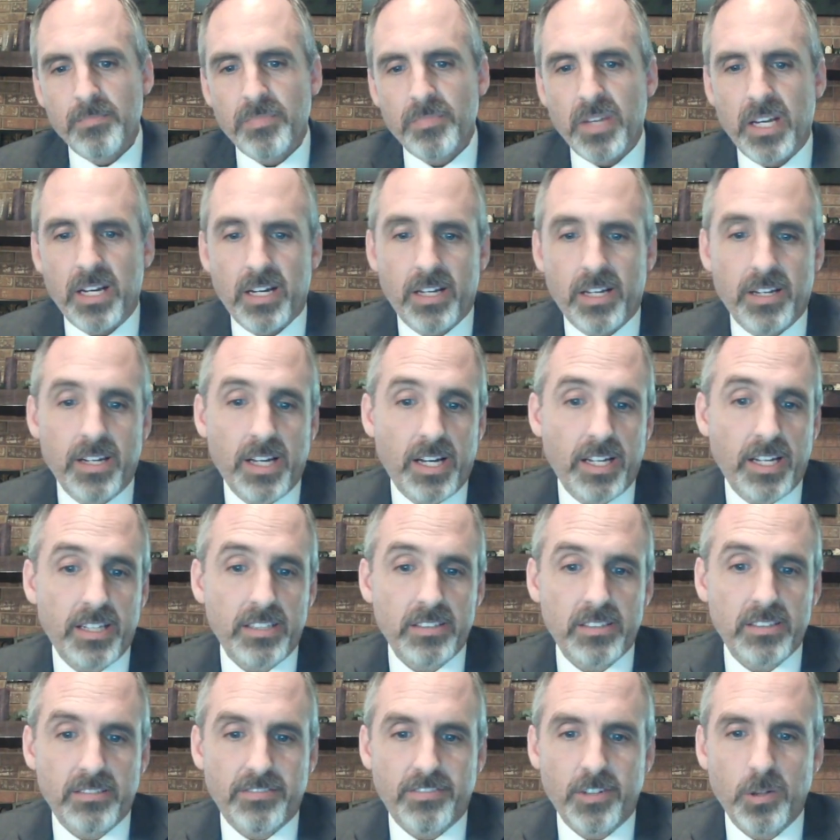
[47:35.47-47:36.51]
not as
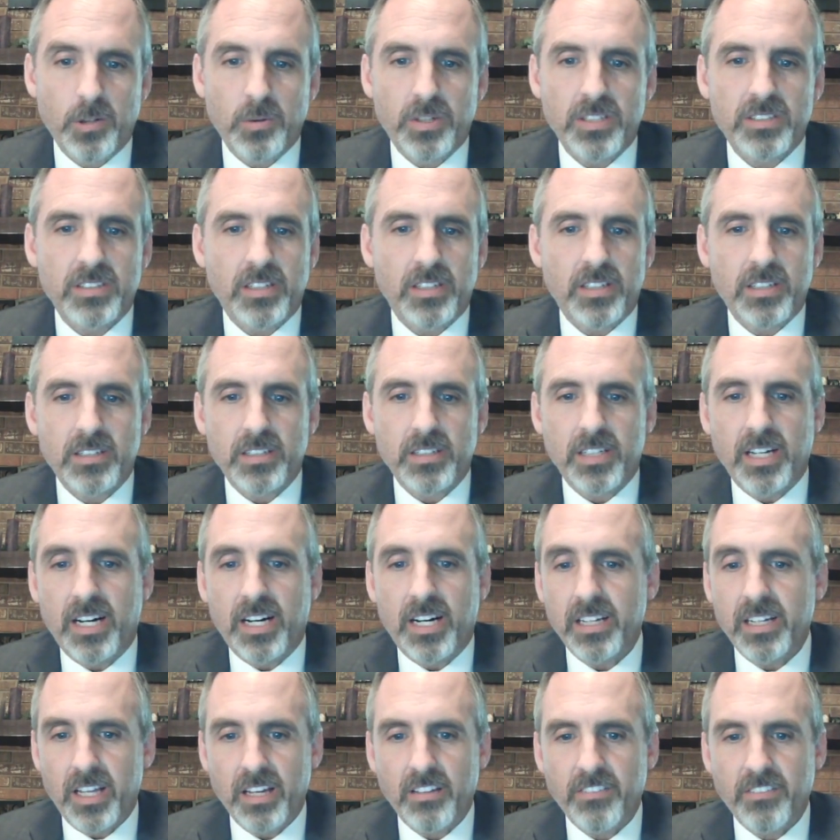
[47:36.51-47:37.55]
a focus on
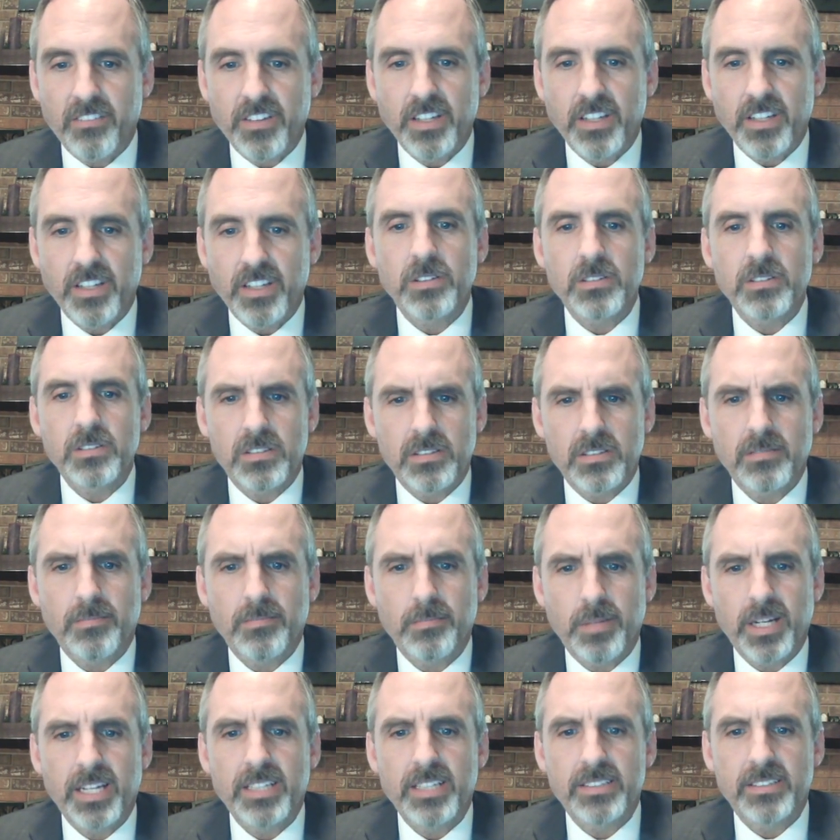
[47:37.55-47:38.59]
godlike figures,
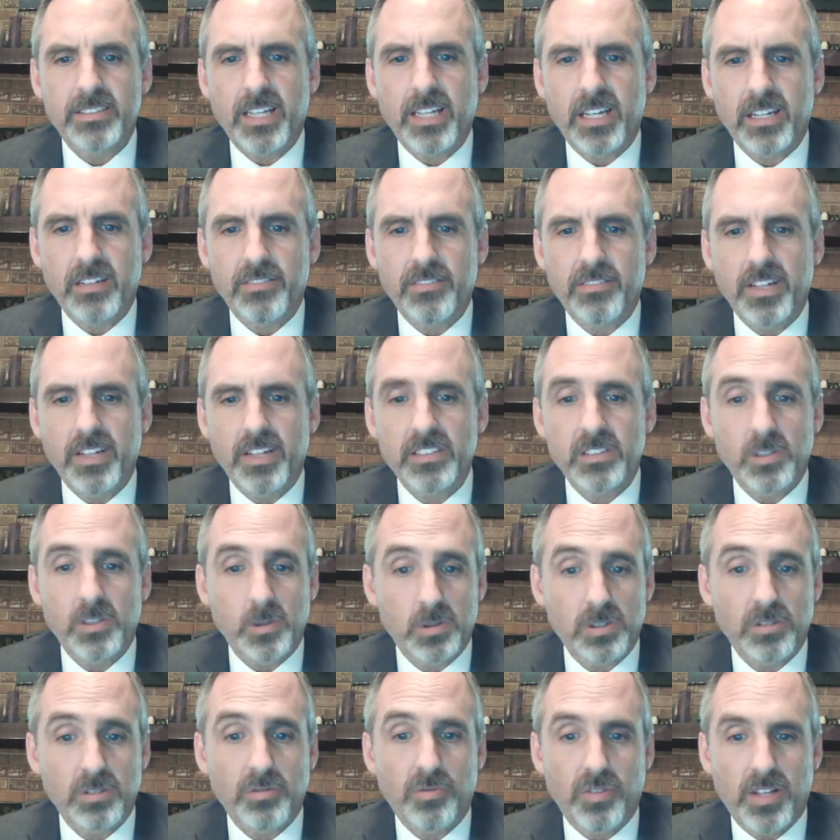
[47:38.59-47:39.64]
but as kind of a
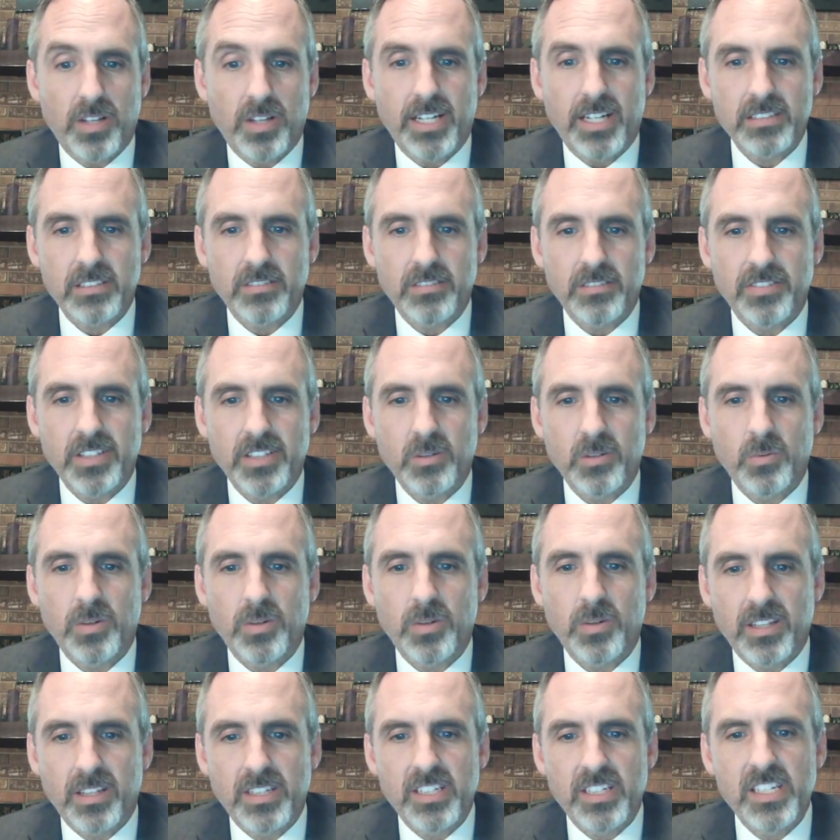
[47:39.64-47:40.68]
social philosophy with
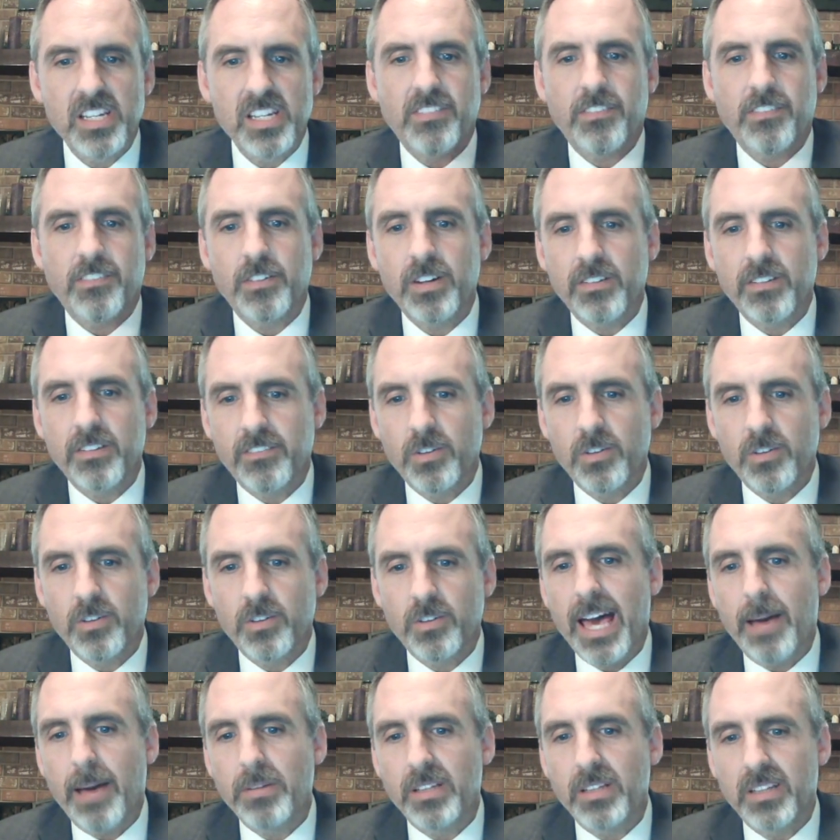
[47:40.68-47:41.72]
a different
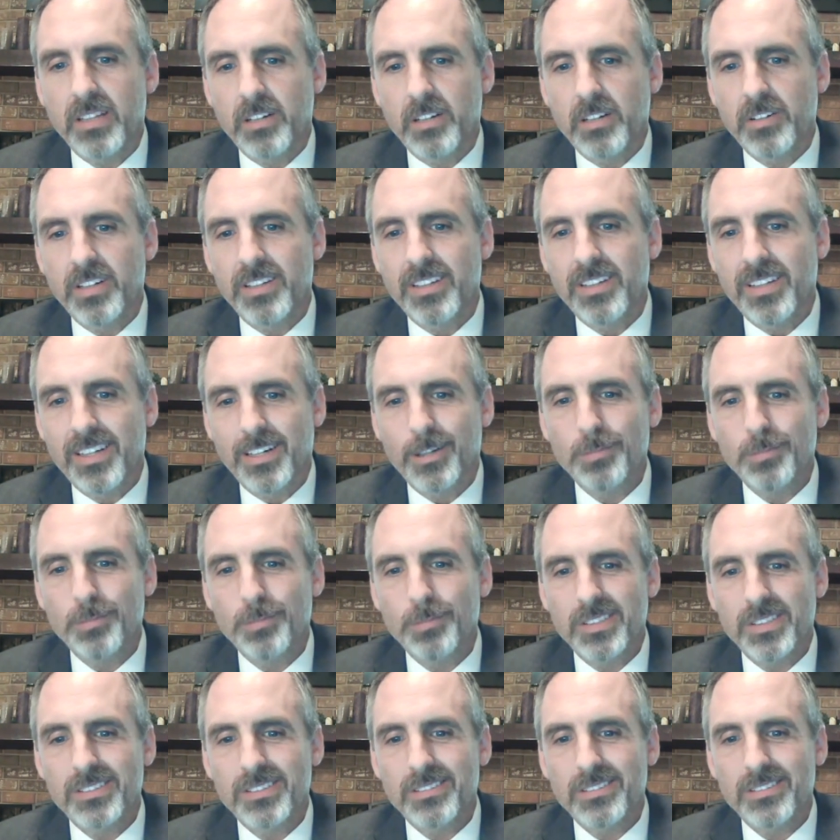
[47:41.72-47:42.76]
vocabulary that helps
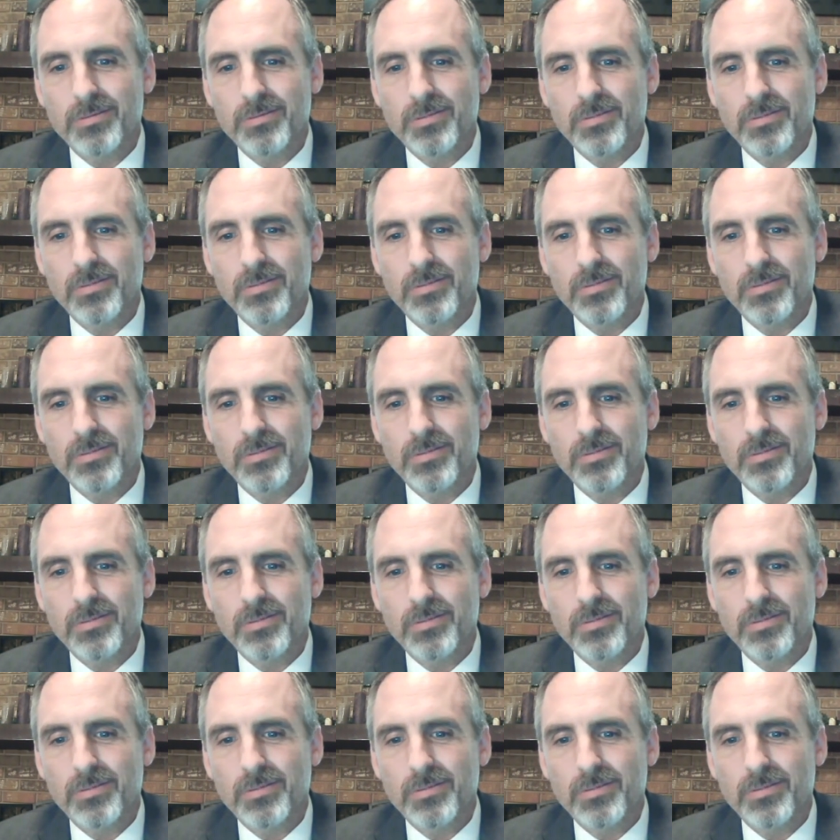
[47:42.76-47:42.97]
us,